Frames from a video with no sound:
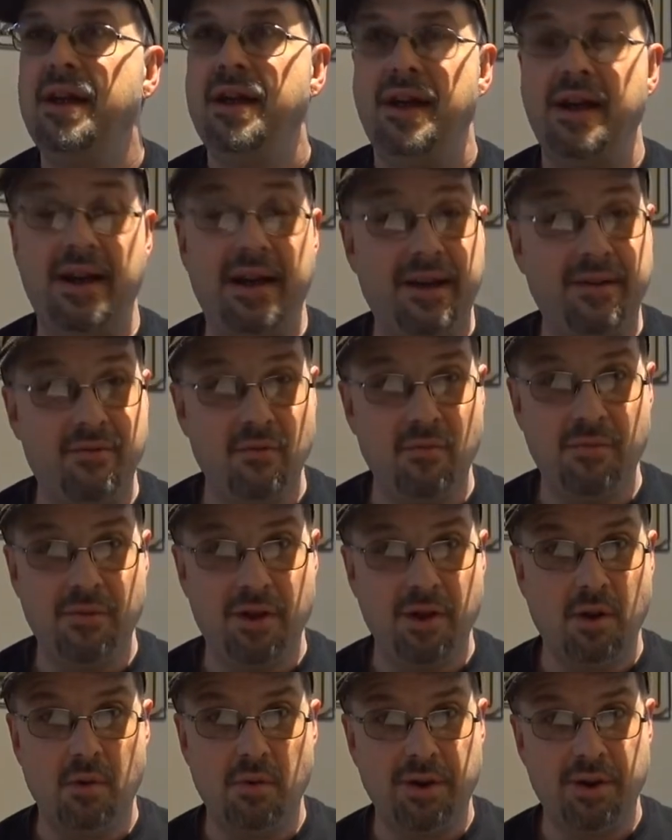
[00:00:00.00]
even
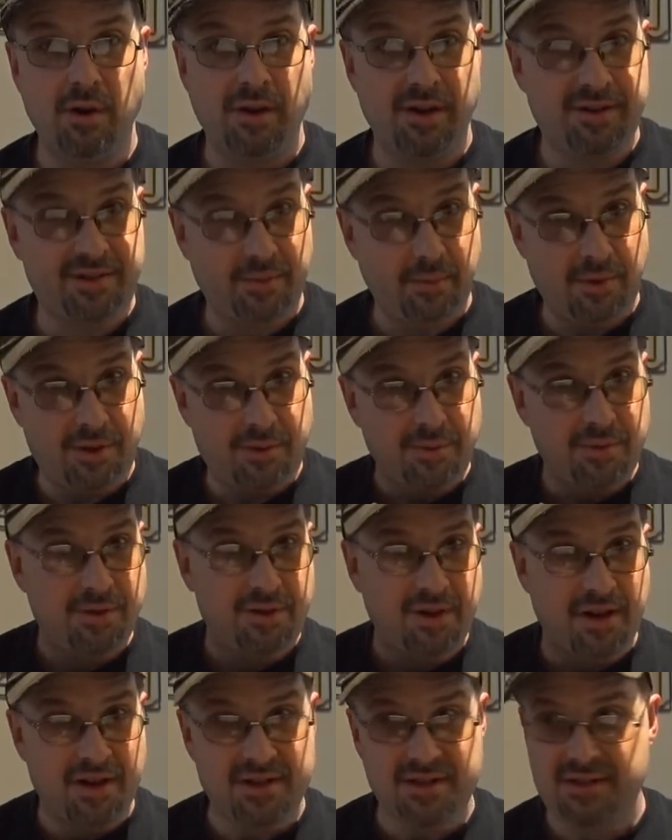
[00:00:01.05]
though, you know, like say we threw the
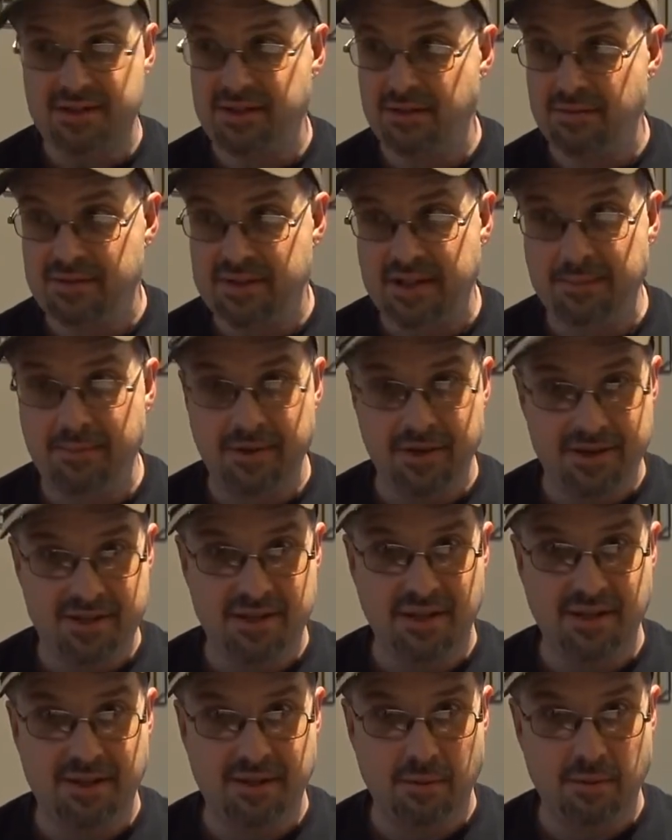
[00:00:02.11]
dust, you know, 10 minutes
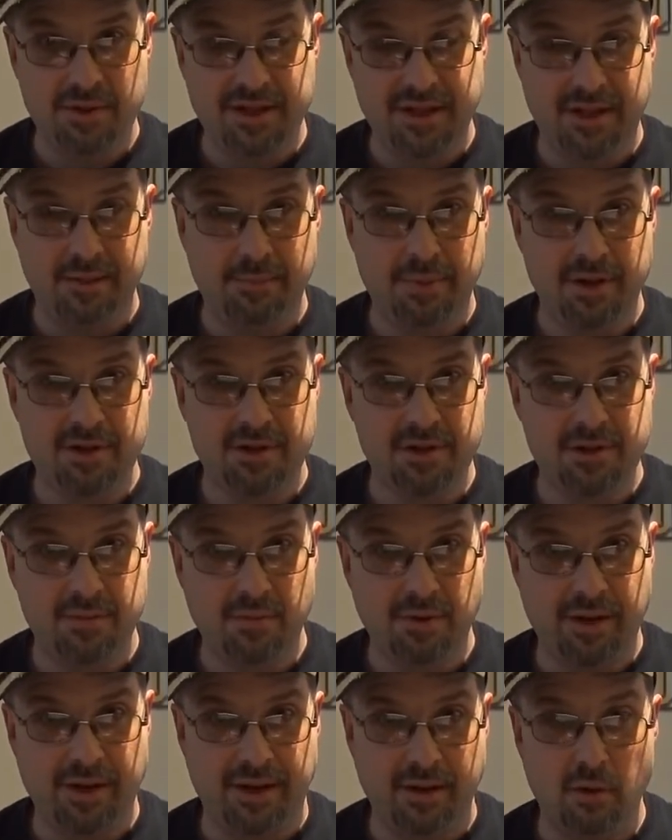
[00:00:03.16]
later we're taking pictures and
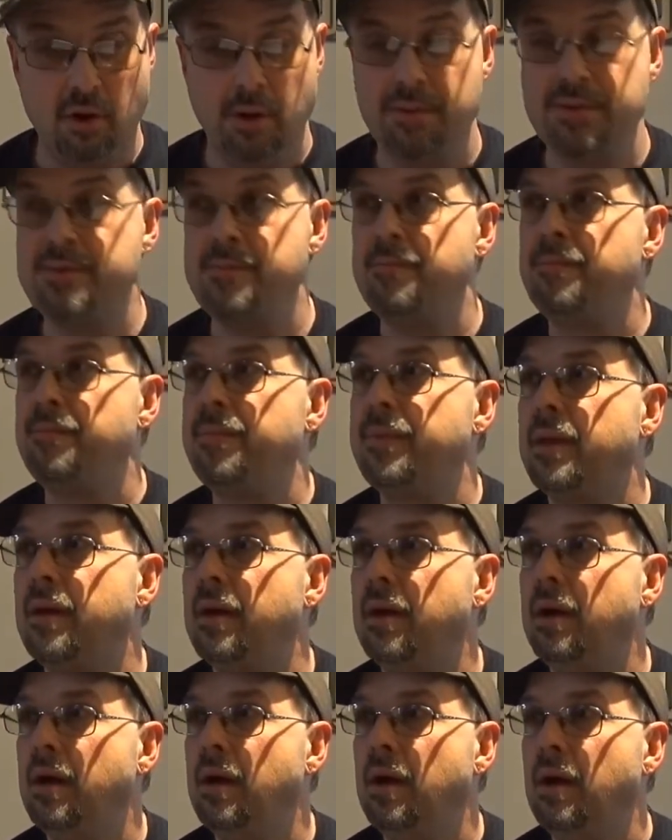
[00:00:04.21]
we're getting orbs.
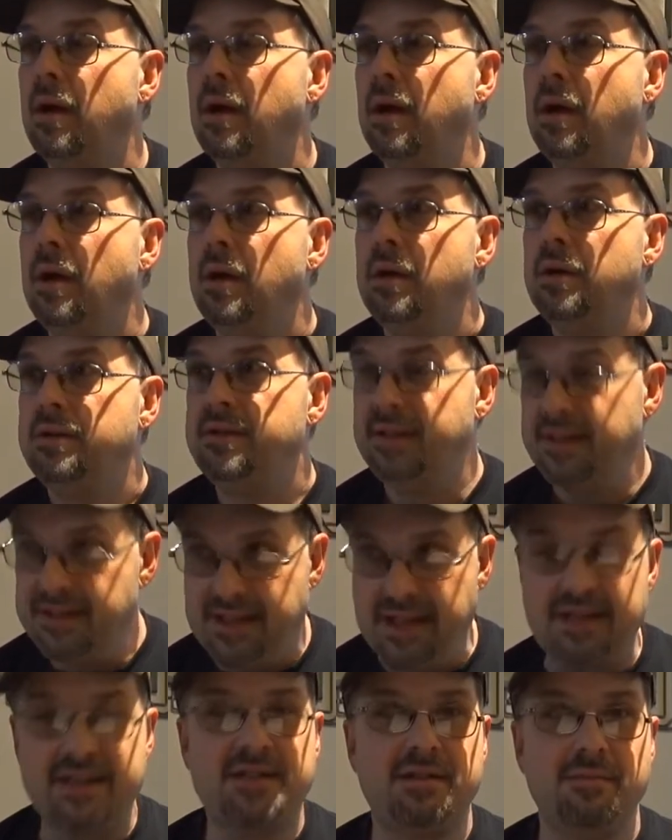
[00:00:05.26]
Did
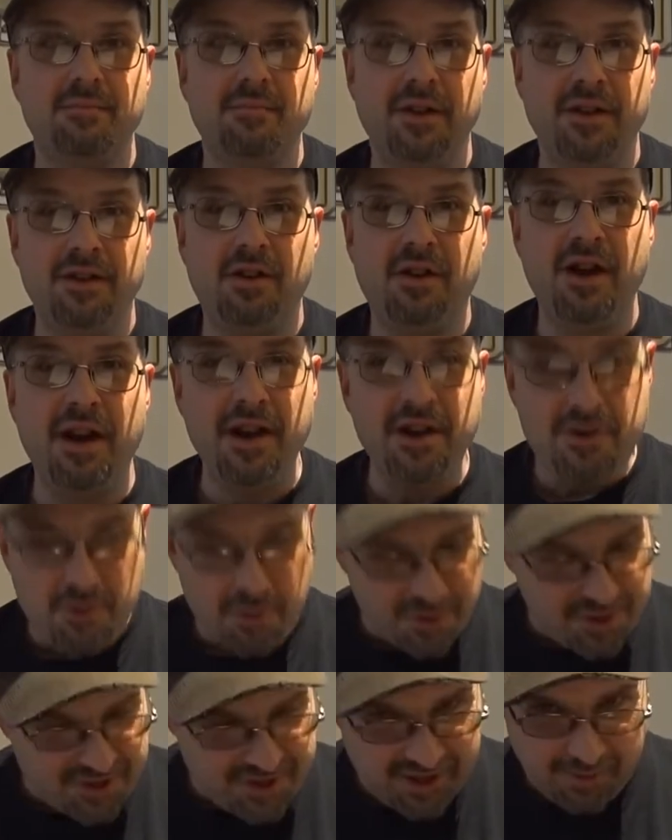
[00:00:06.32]
get some
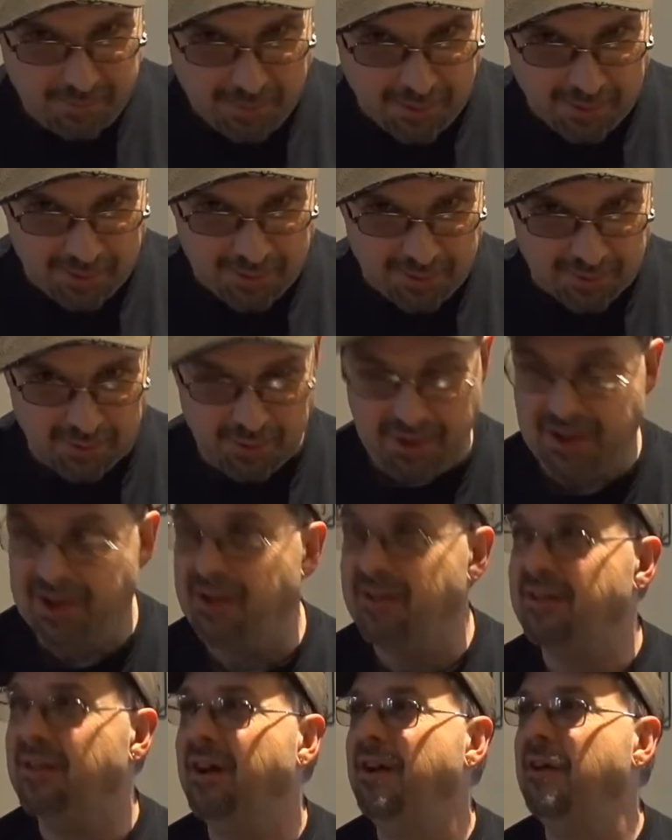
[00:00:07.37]
interesting
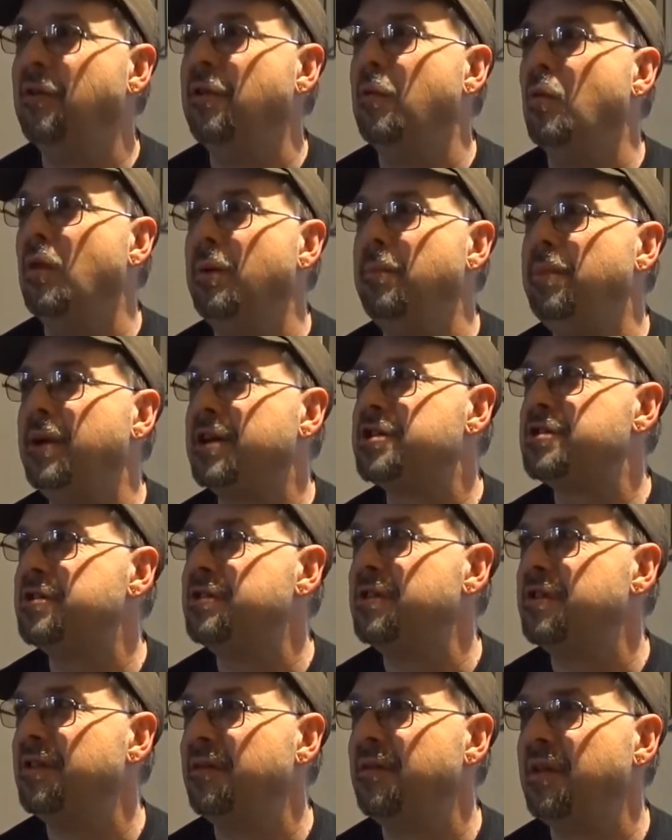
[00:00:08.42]
pareidolia. I know the one
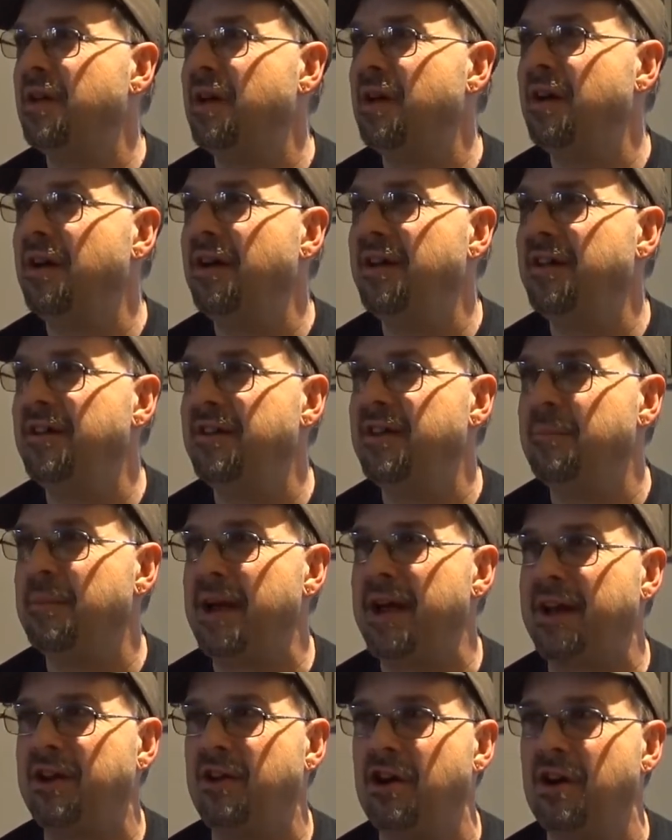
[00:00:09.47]
picture in the
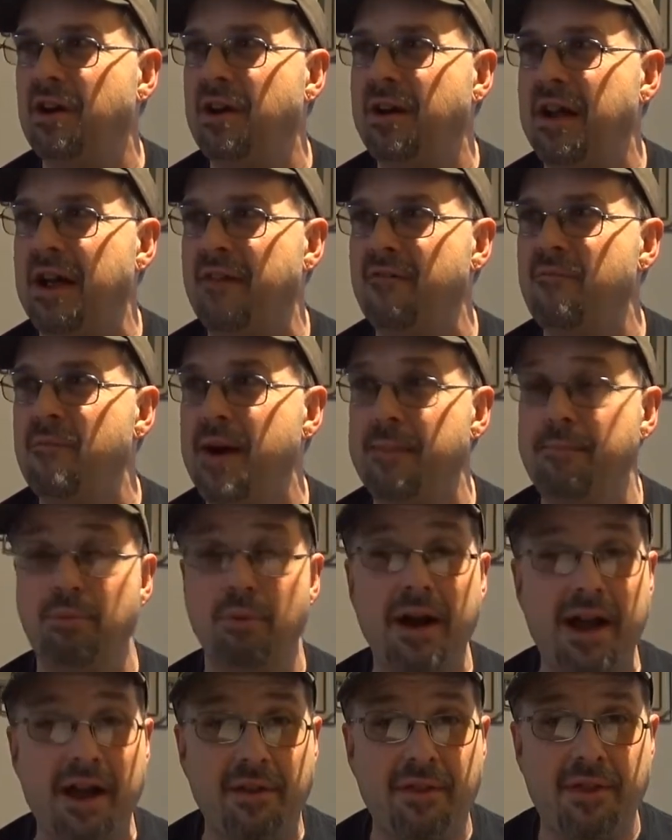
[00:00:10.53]
backyard out of my
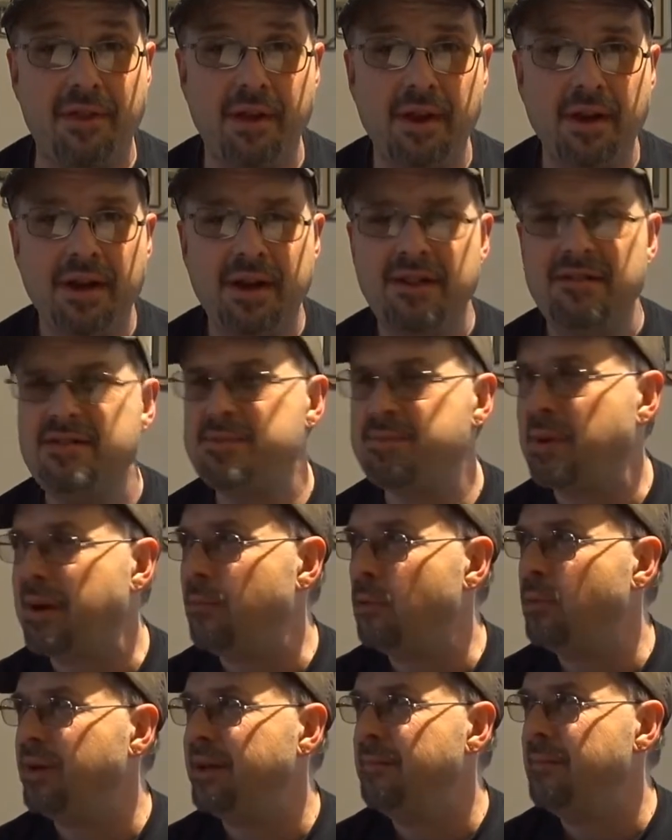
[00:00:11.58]
breath was
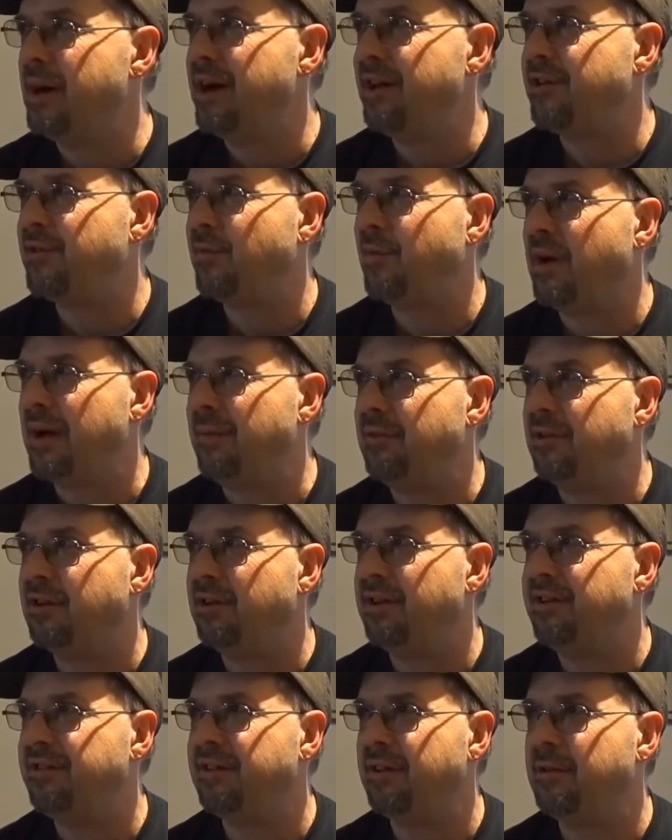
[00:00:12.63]
probably -5
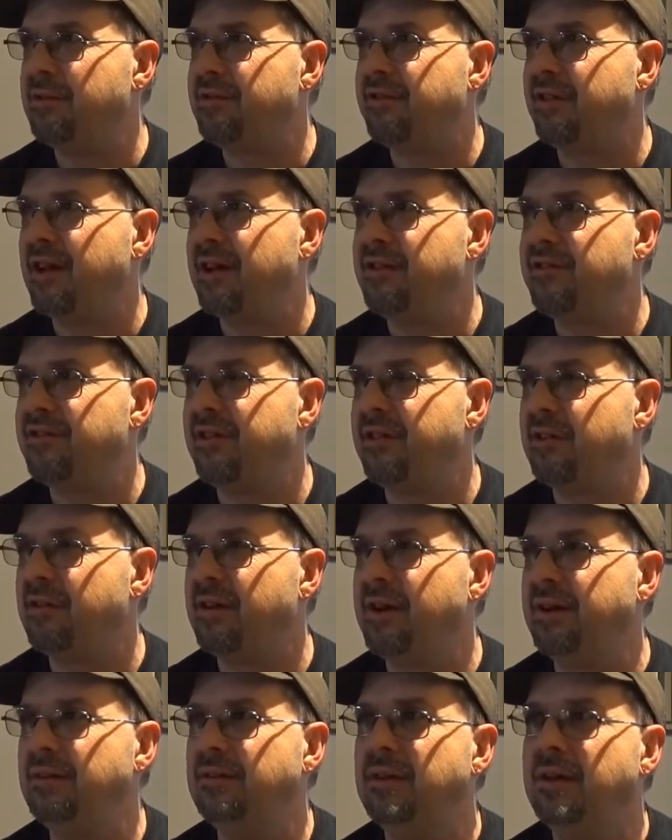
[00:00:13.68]
degrees outside
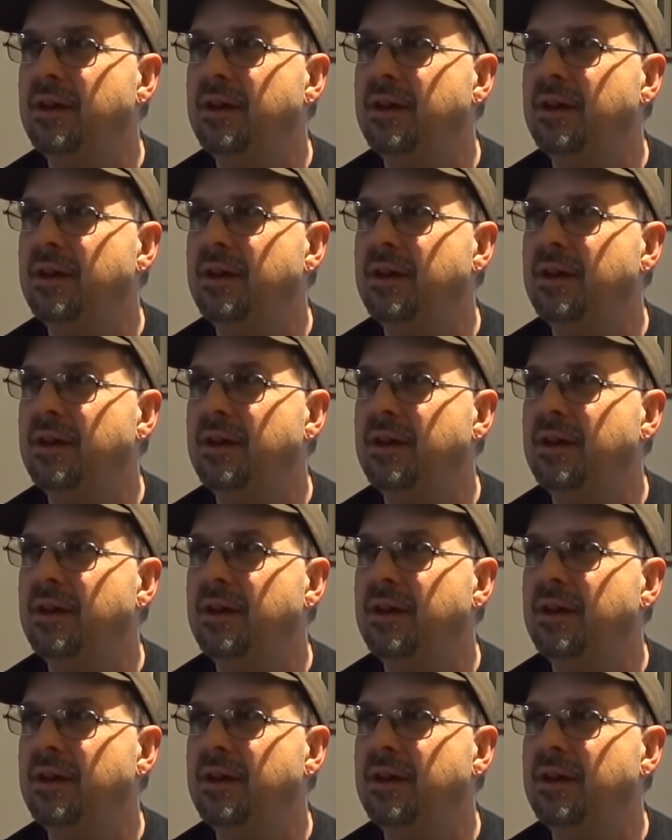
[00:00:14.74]
centigrade.